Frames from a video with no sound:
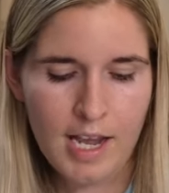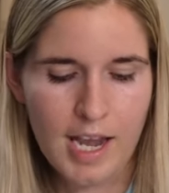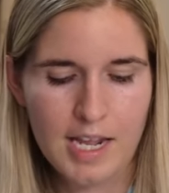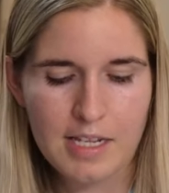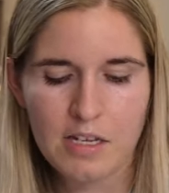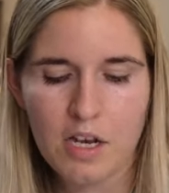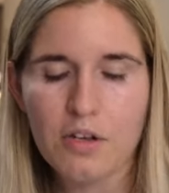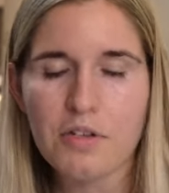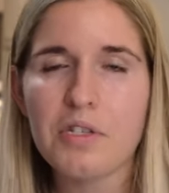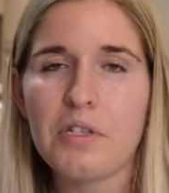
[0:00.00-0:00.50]

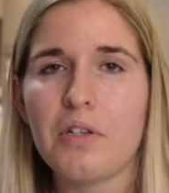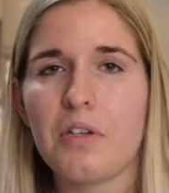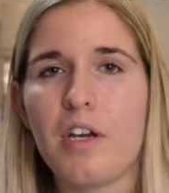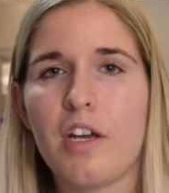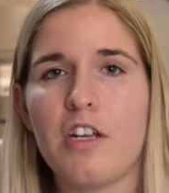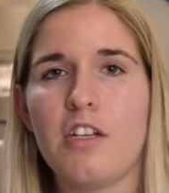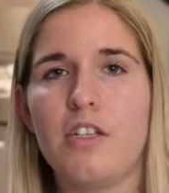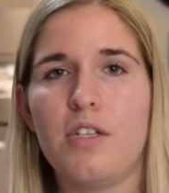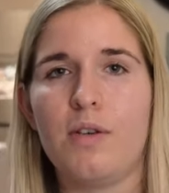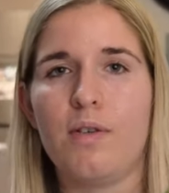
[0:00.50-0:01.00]
It's also
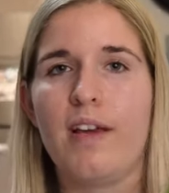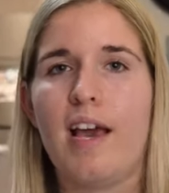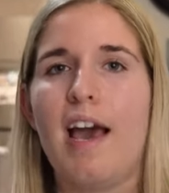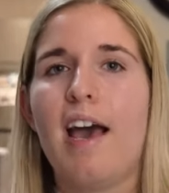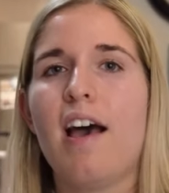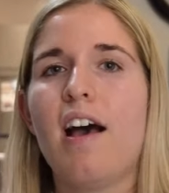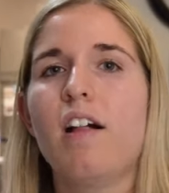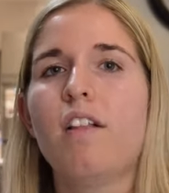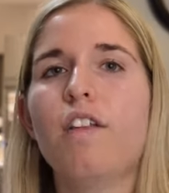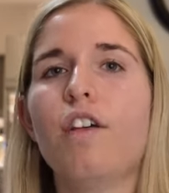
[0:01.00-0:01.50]
good to
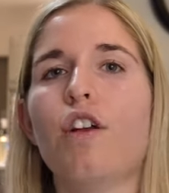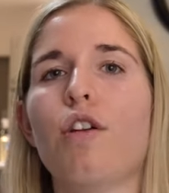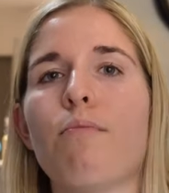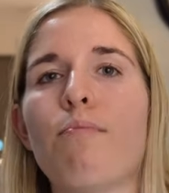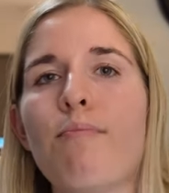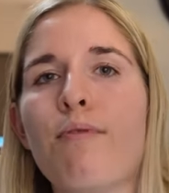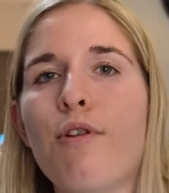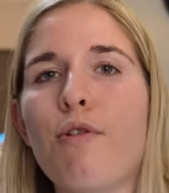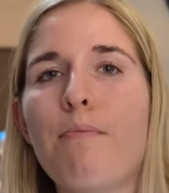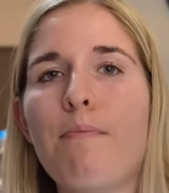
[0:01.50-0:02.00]
get a little
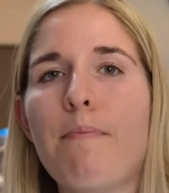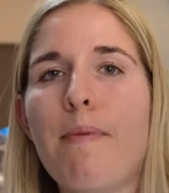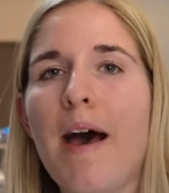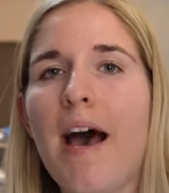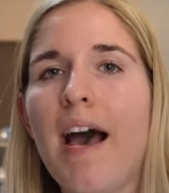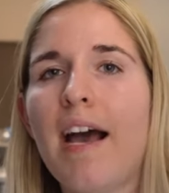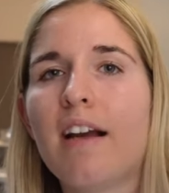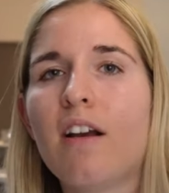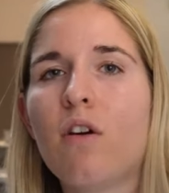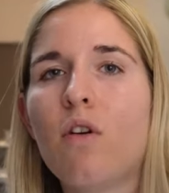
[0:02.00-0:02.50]
poop
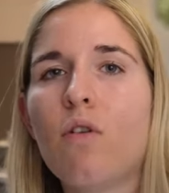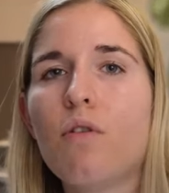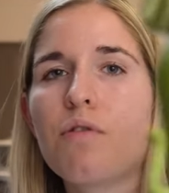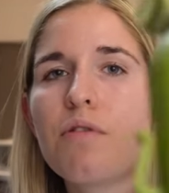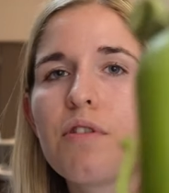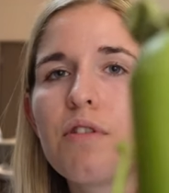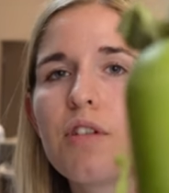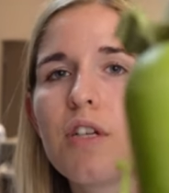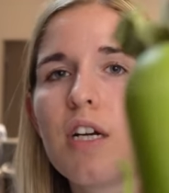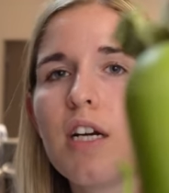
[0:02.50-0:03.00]
bag
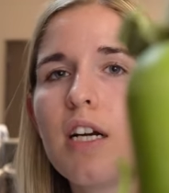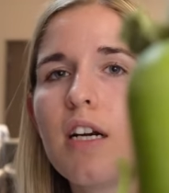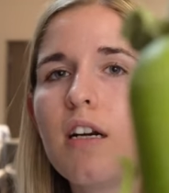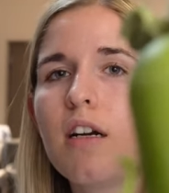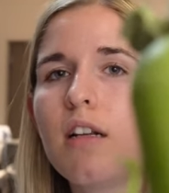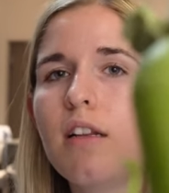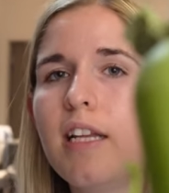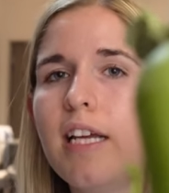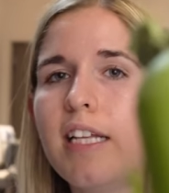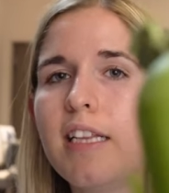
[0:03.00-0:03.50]

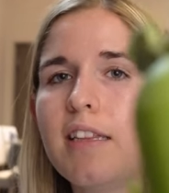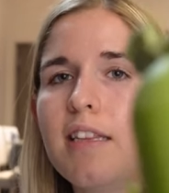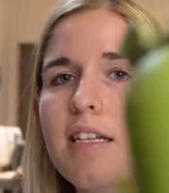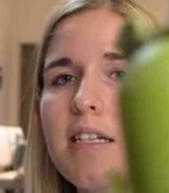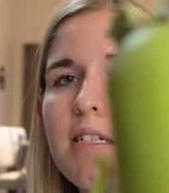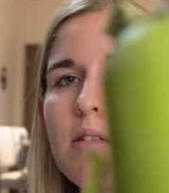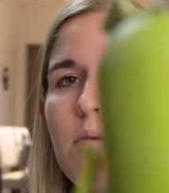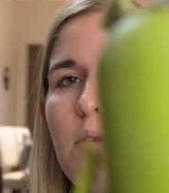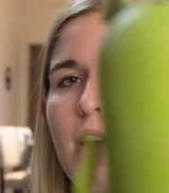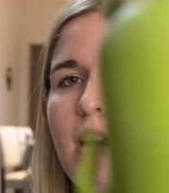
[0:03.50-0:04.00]
holster like
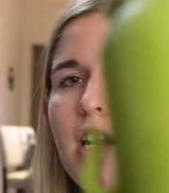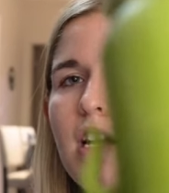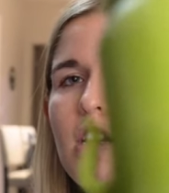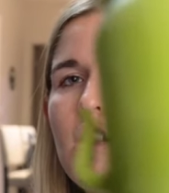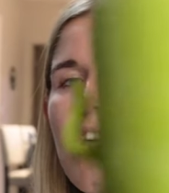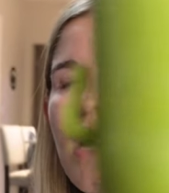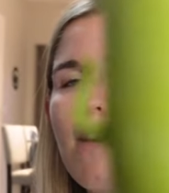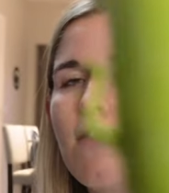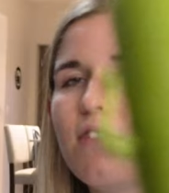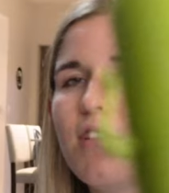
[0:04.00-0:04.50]
this one. And a
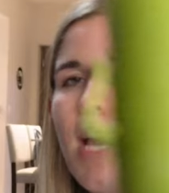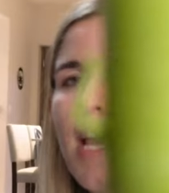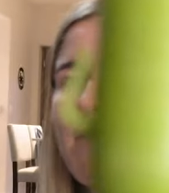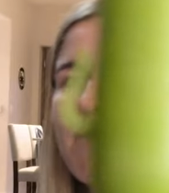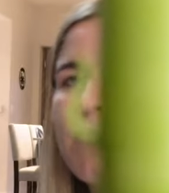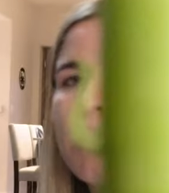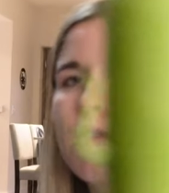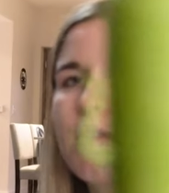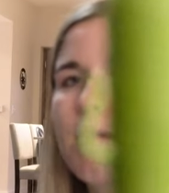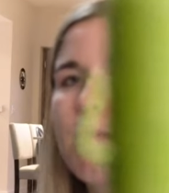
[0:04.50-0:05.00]
lot of
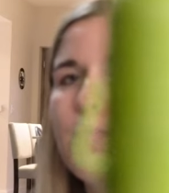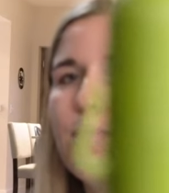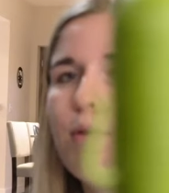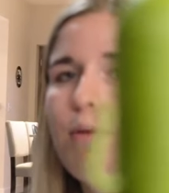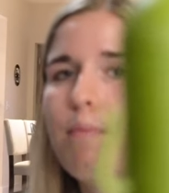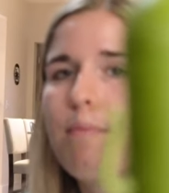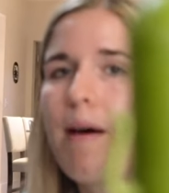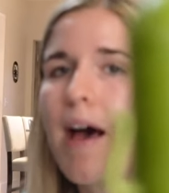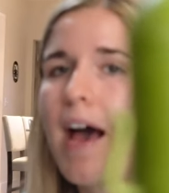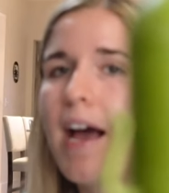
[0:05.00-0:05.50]
times the
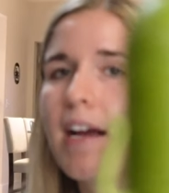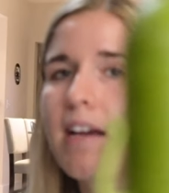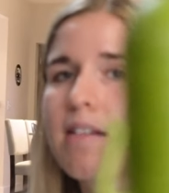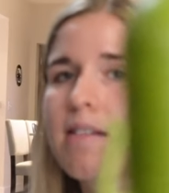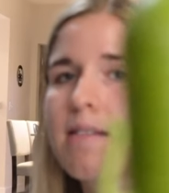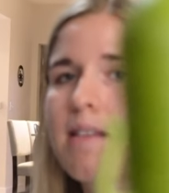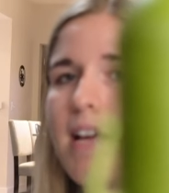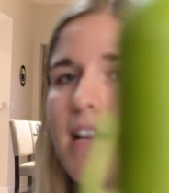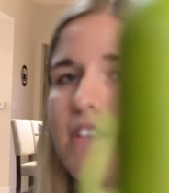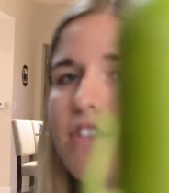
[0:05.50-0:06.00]
poop bag
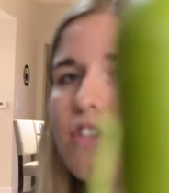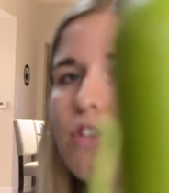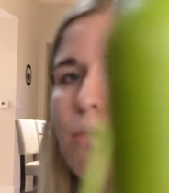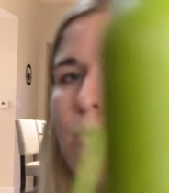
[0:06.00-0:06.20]
sets